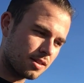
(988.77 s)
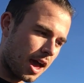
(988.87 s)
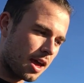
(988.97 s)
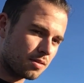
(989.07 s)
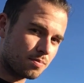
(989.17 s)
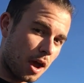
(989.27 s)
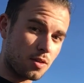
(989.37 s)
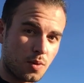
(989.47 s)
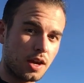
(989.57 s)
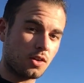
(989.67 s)
That,
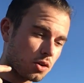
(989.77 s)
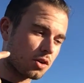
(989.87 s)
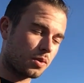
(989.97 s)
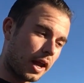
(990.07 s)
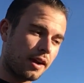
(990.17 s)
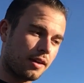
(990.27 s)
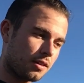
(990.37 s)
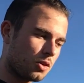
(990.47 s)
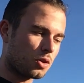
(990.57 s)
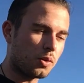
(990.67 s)
by the way, you're creating.
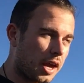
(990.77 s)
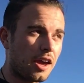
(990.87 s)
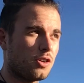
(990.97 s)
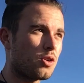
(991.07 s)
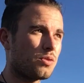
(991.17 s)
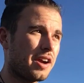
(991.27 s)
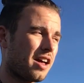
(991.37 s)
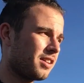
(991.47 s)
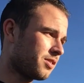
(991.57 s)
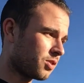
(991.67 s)
You create your own reality.